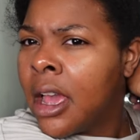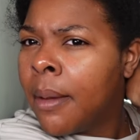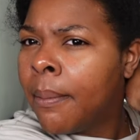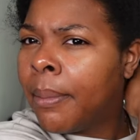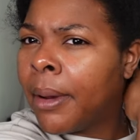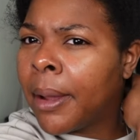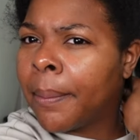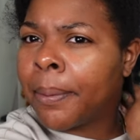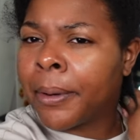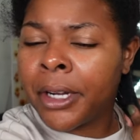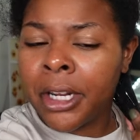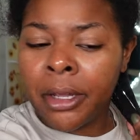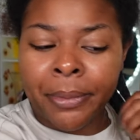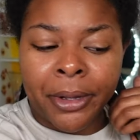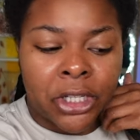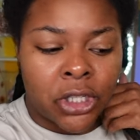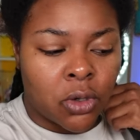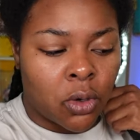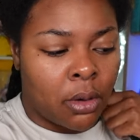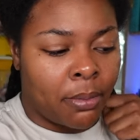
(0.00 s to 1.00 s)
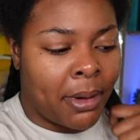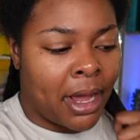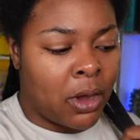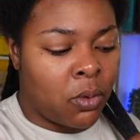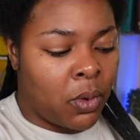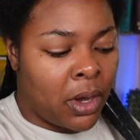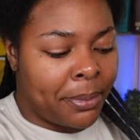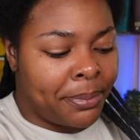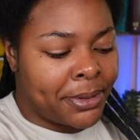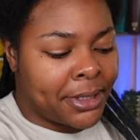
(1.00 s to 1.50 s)
But pretty much on my
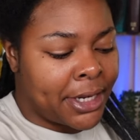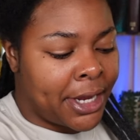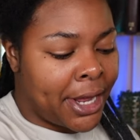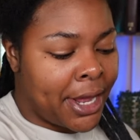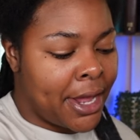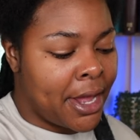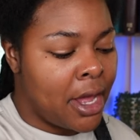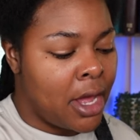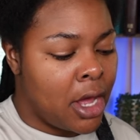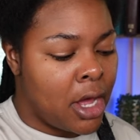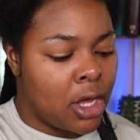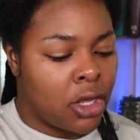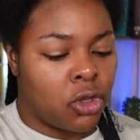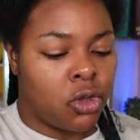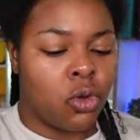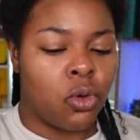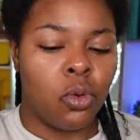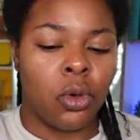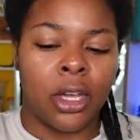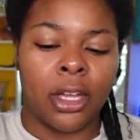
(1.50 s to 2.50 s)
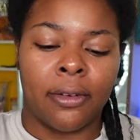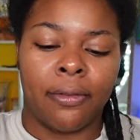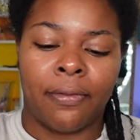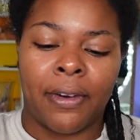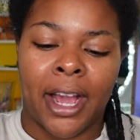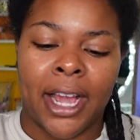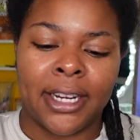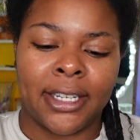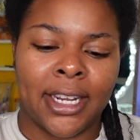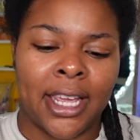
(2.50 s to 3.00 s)
website you can
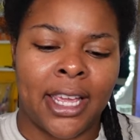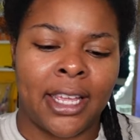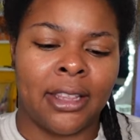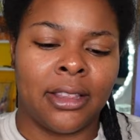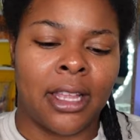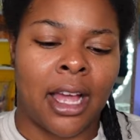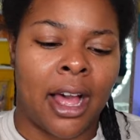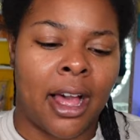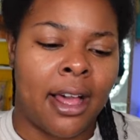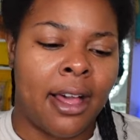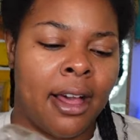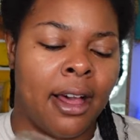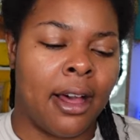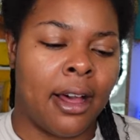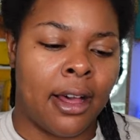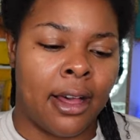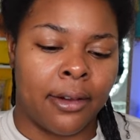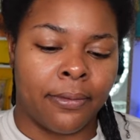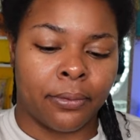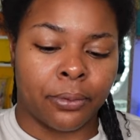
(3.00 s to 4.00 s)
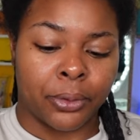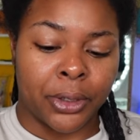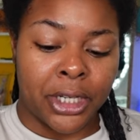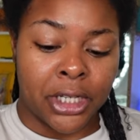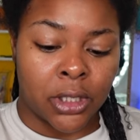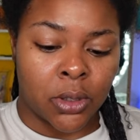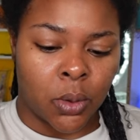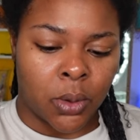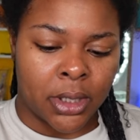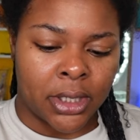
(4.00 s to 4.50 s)
find a lot of
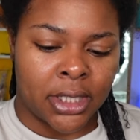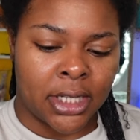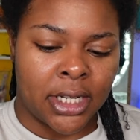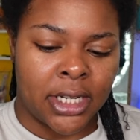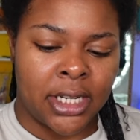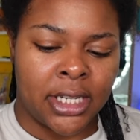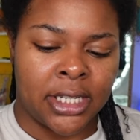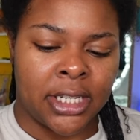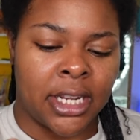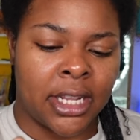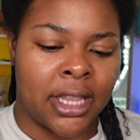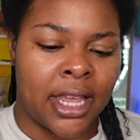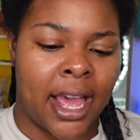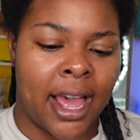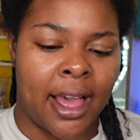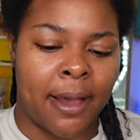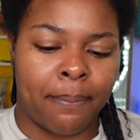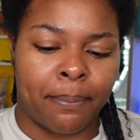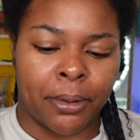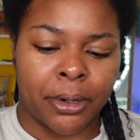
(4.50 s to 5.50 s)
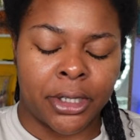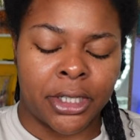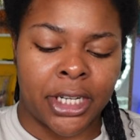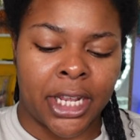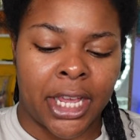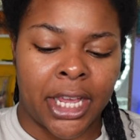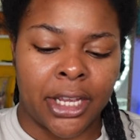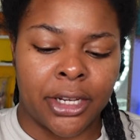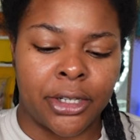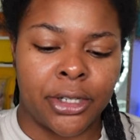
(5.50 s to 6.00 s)
resources that
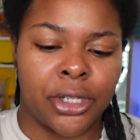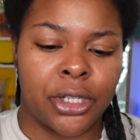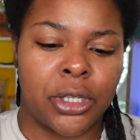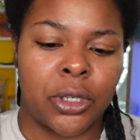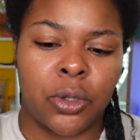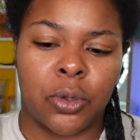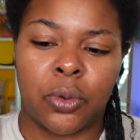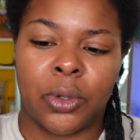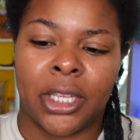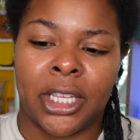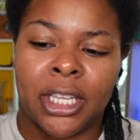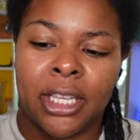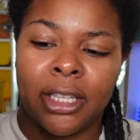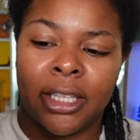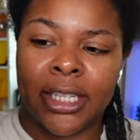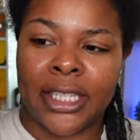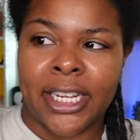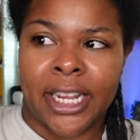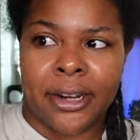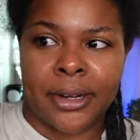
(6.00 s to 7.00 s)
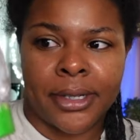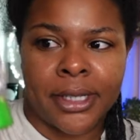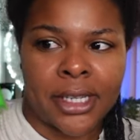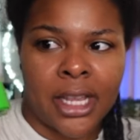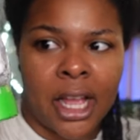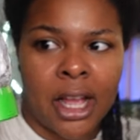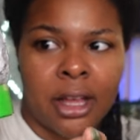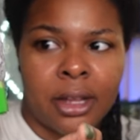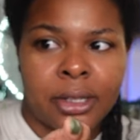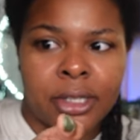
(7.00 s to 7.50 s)
pertain to heatless
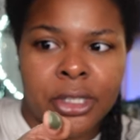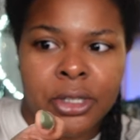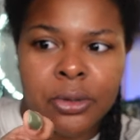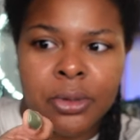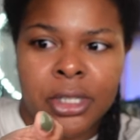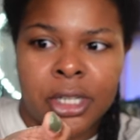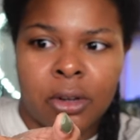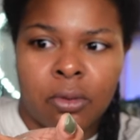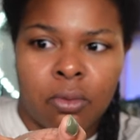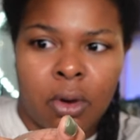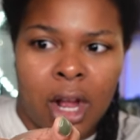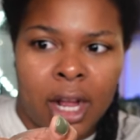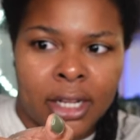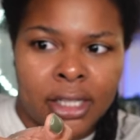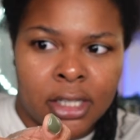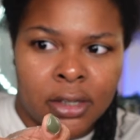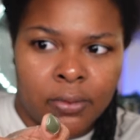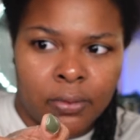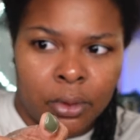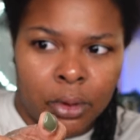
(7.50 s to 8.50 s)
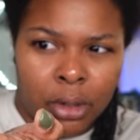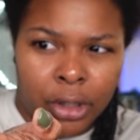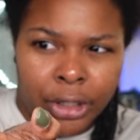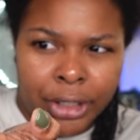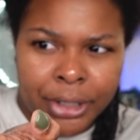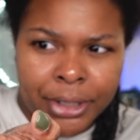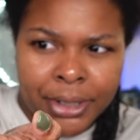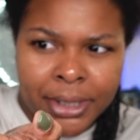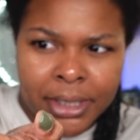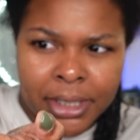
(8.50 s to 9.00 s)
hairstyles using rods and
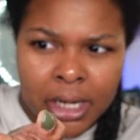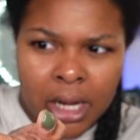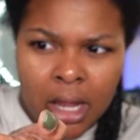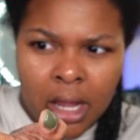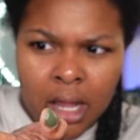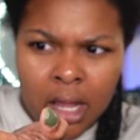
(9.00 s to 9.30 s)
rollers.